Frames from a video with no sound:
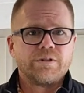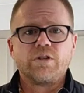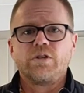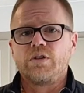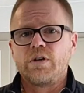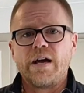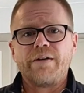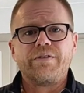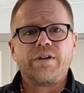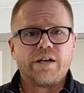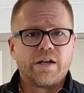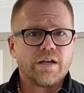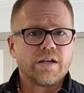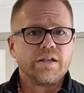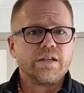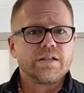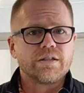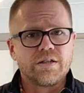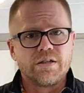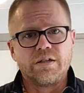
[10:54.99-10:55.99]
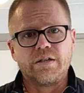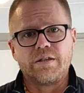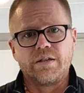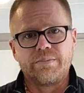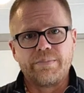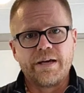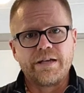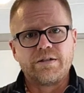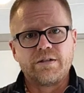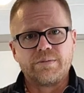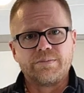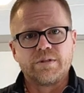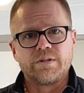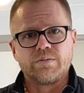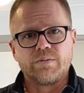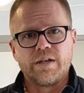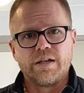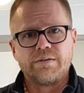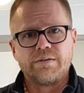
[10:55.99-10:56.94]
So you'll have an air conditioner in the bedroom as